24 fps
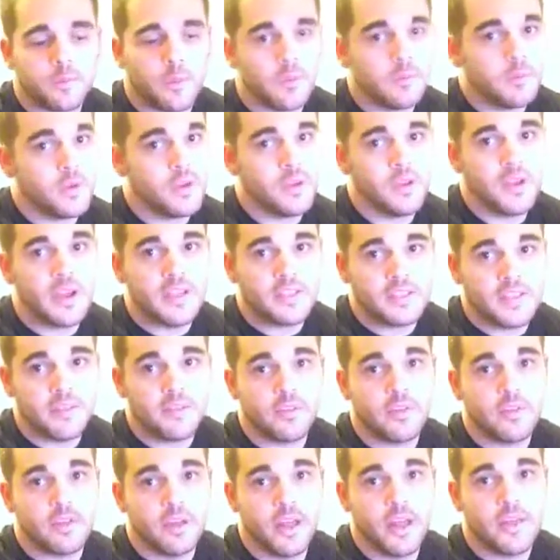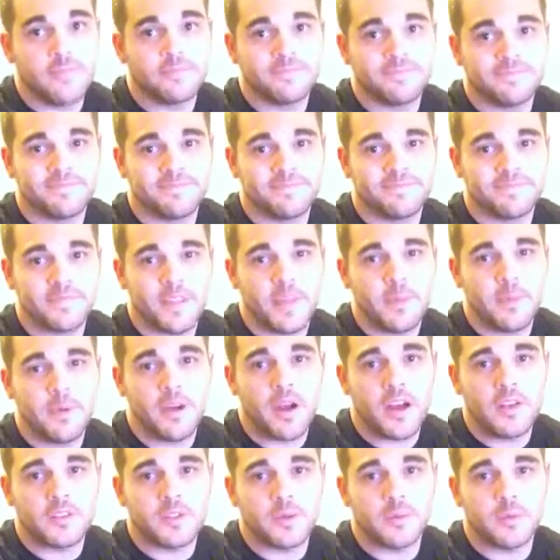But you guys have a good day. Keep your
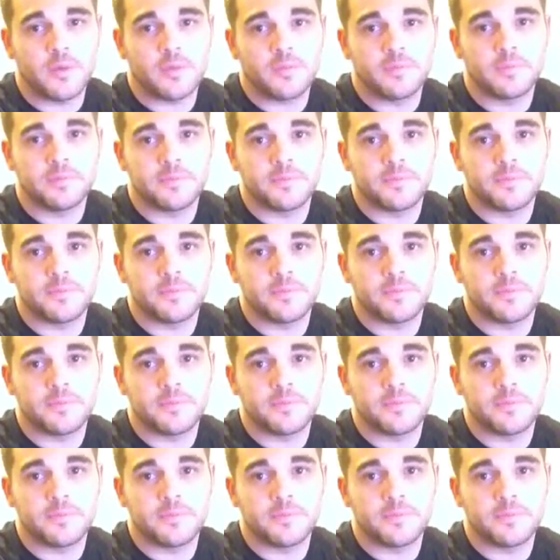eyes open.